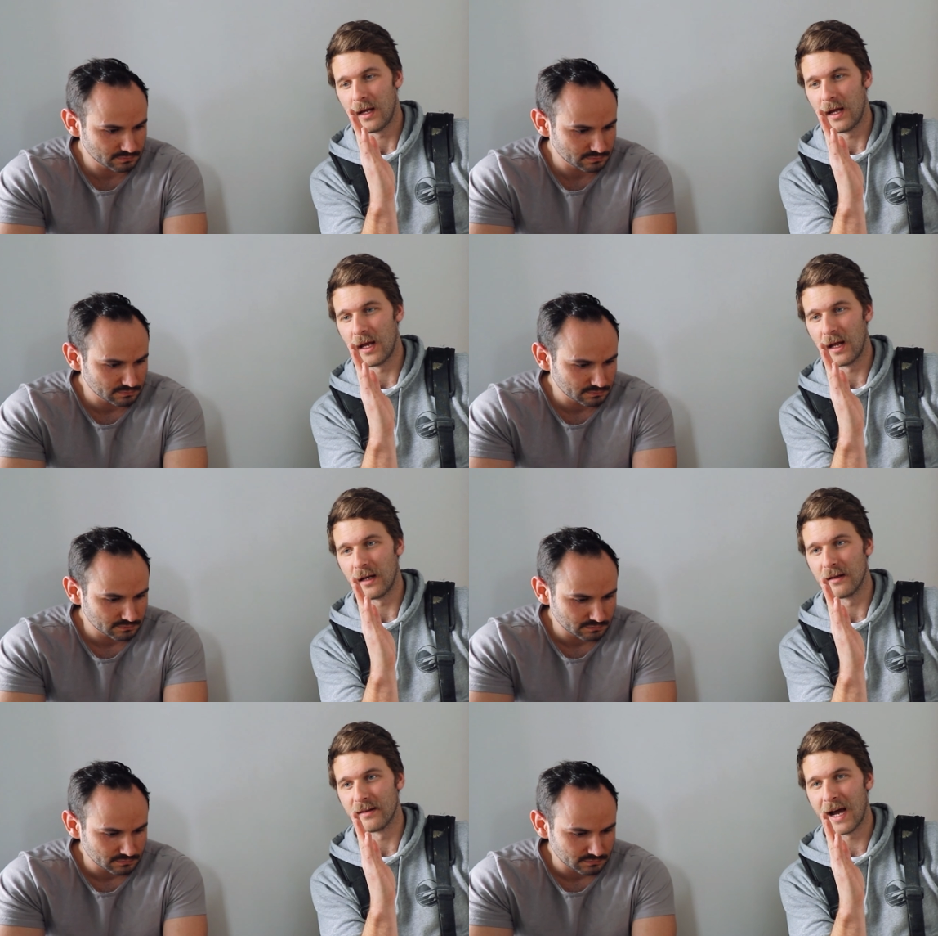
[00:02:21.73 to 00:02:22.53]

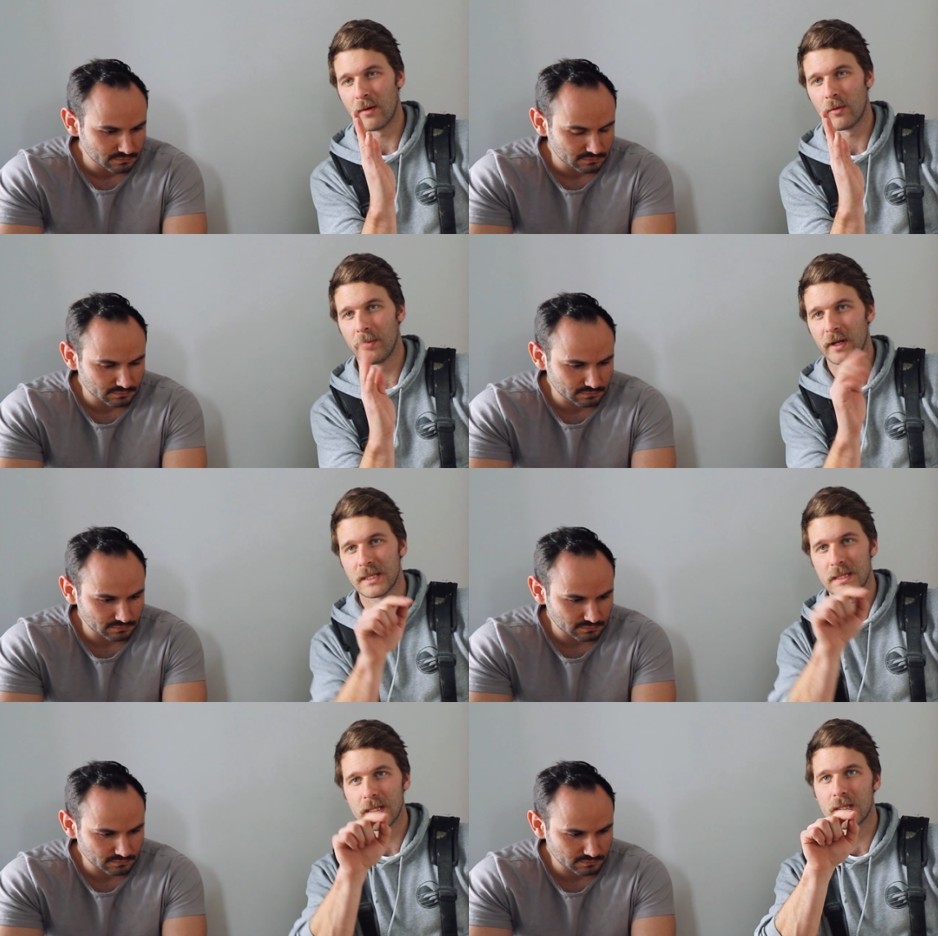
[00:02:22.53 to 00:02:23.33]
Speaker 1: and that
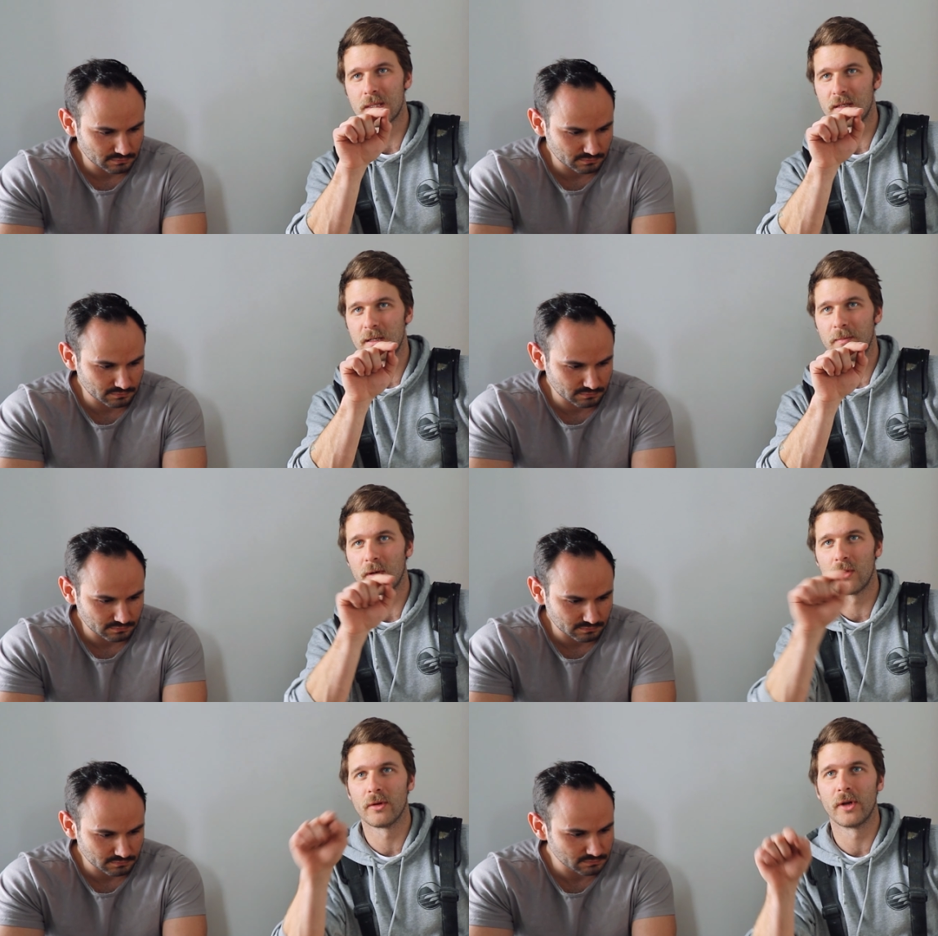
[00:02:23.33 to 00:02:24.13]
replaces the
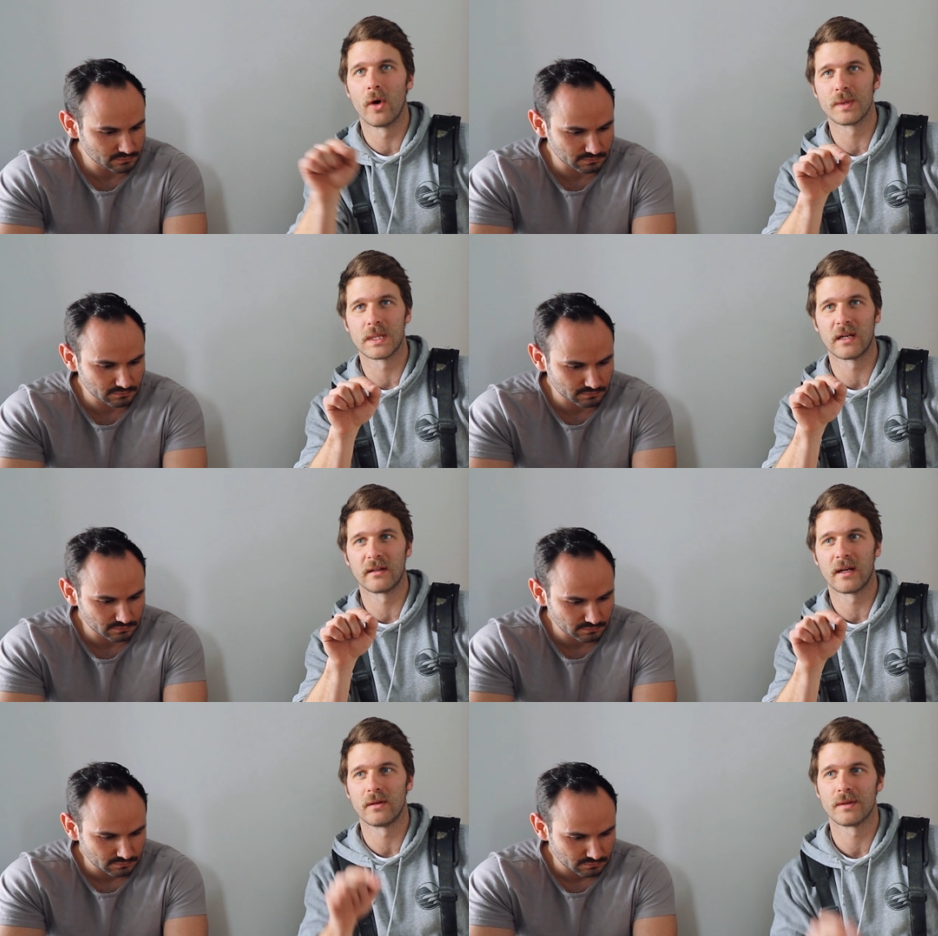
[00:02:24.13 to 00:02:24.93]
typical
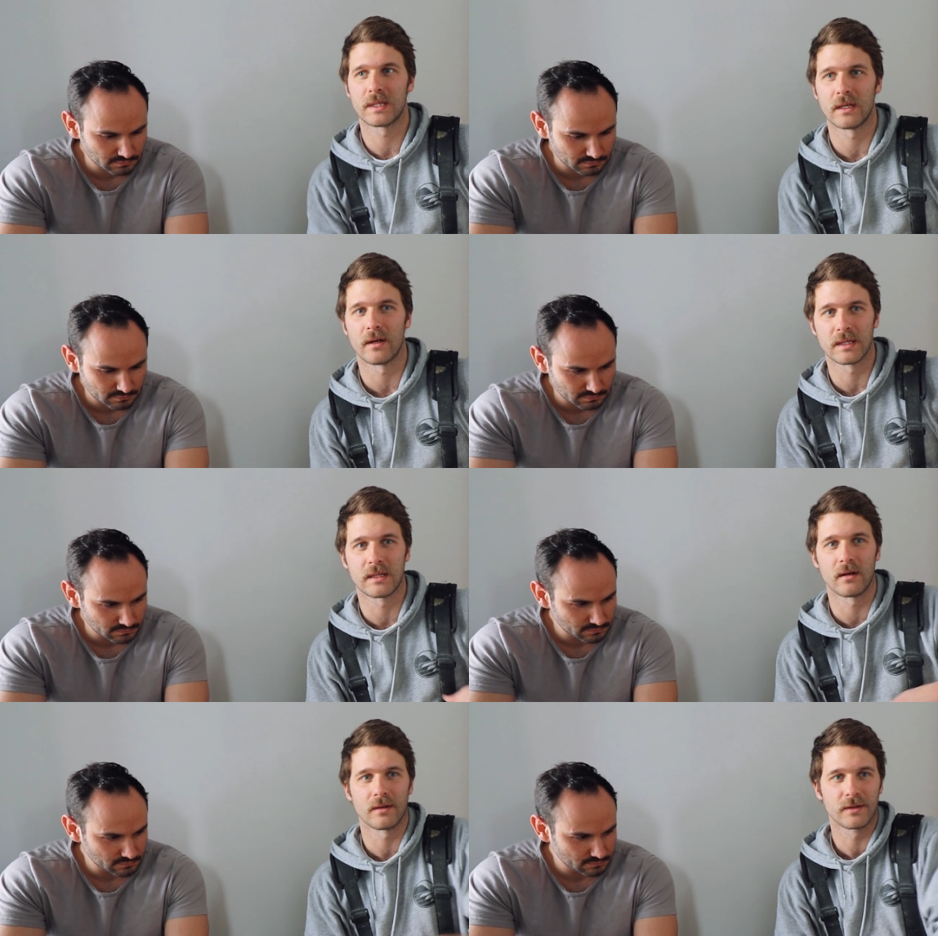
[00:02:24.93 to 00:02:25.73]
nosing that you'll see on
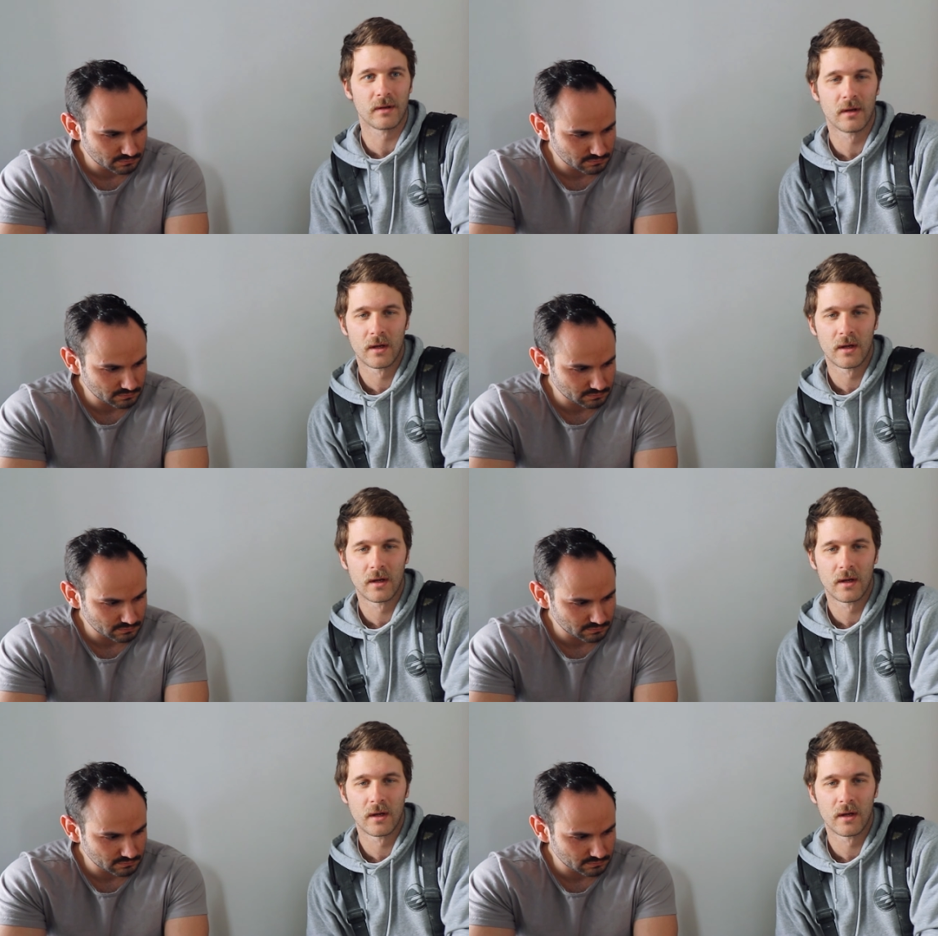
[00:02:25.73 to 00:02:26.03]
stairs.